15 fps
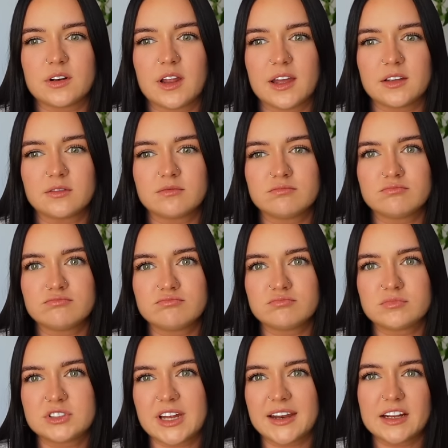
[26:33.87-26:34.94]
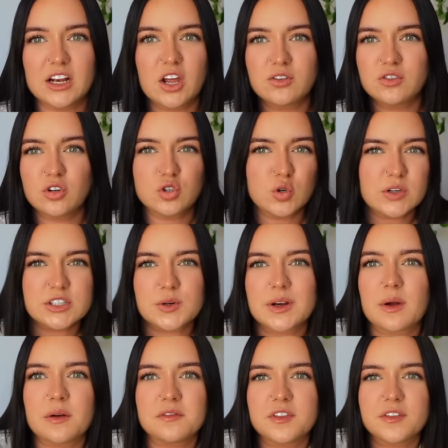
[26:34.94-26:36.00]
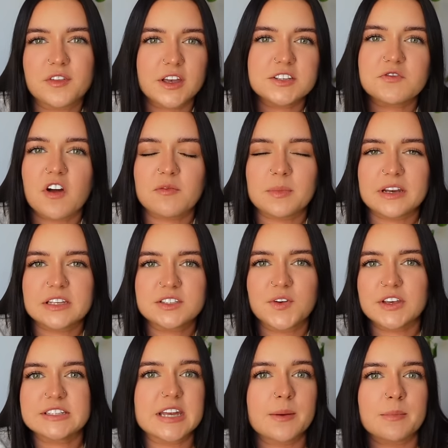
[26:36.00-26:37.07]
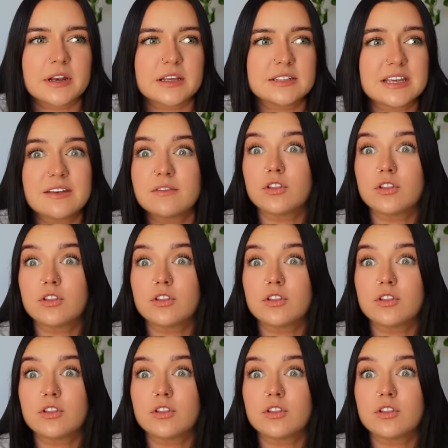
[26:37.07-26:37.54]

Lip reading: not talking to anyone for the first 5 minutes, first 10 minutes,